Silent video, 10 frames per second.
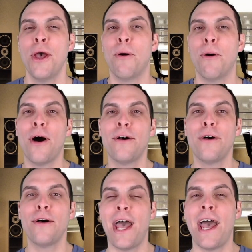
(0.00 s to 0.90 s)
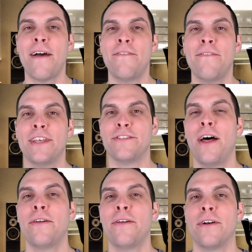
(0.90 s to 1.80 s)
But we also have this
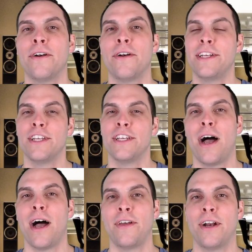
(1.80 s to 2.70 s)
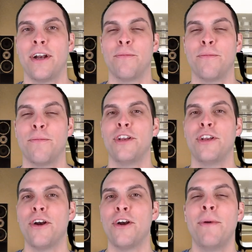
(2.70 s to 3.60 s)
other igneous rock layer from over in
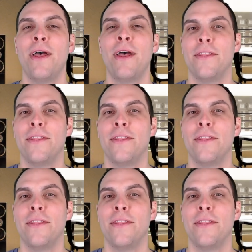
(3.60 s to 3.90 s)
Europe